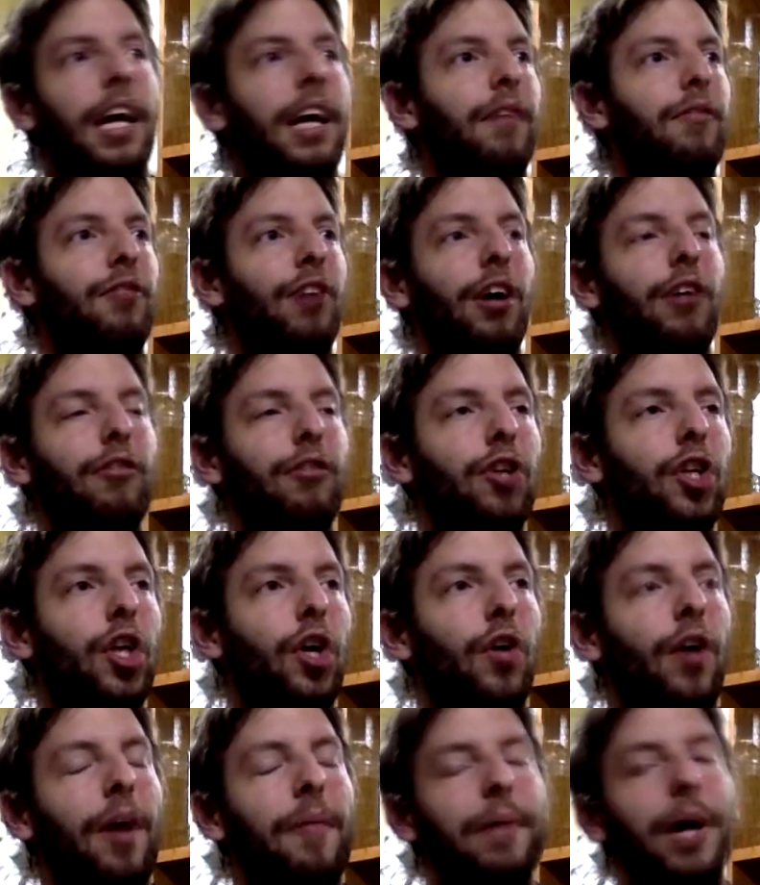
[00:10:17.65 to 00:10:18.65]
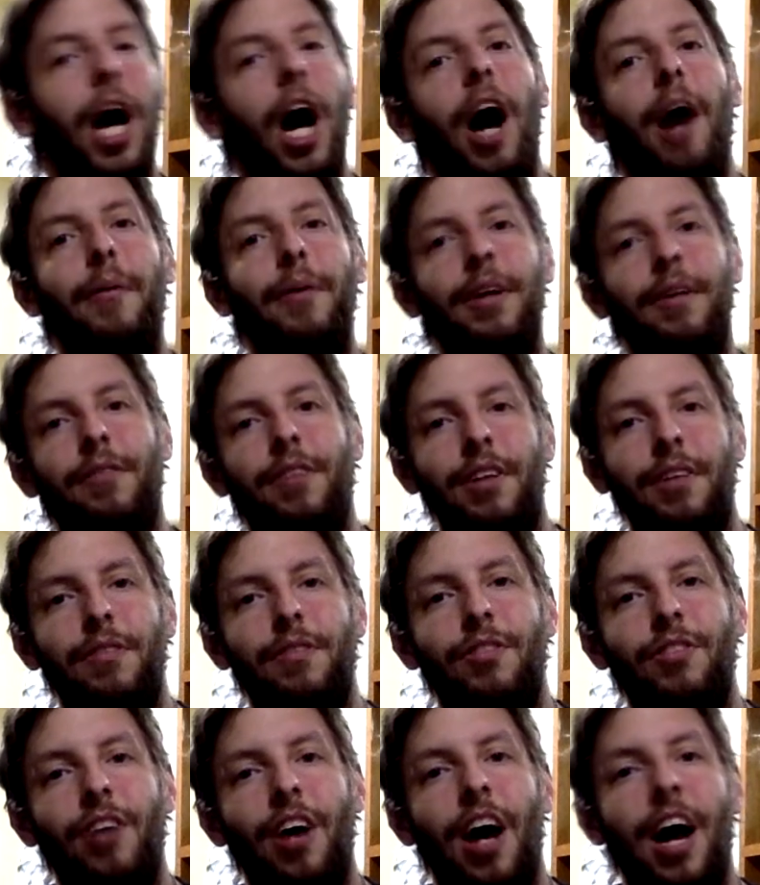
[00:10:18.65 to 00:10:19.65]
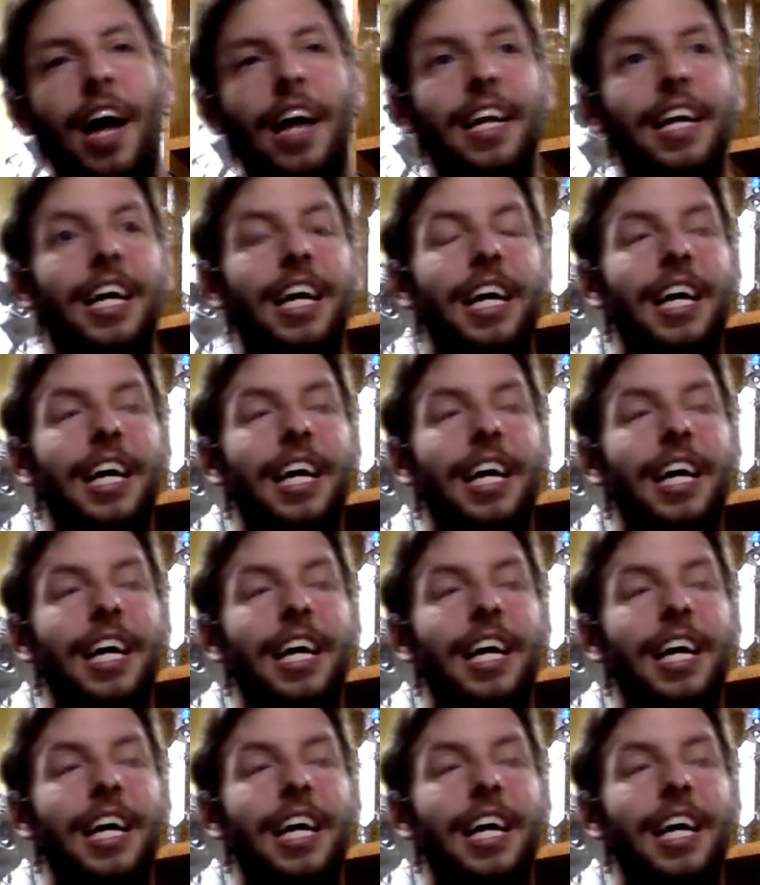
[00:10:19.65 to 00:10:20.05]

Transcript: If Zell just showed up, I would never leave his side.